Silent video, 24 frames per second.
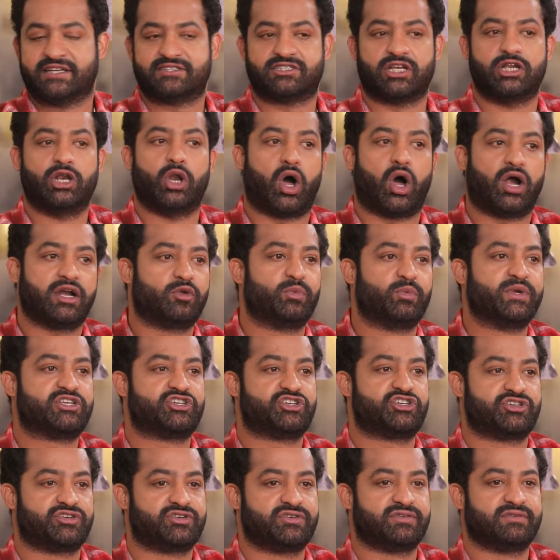There's a lot
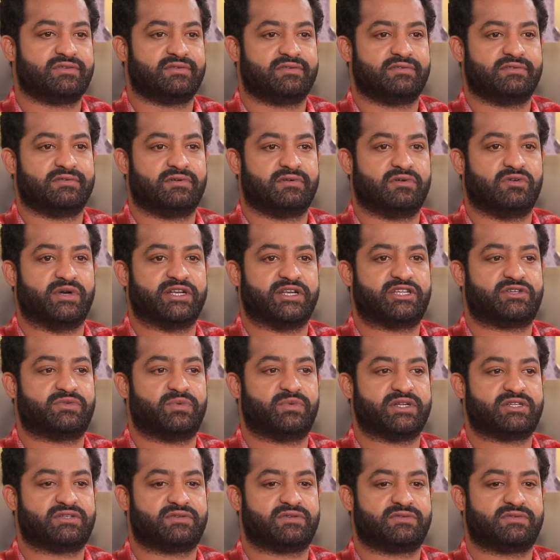which we've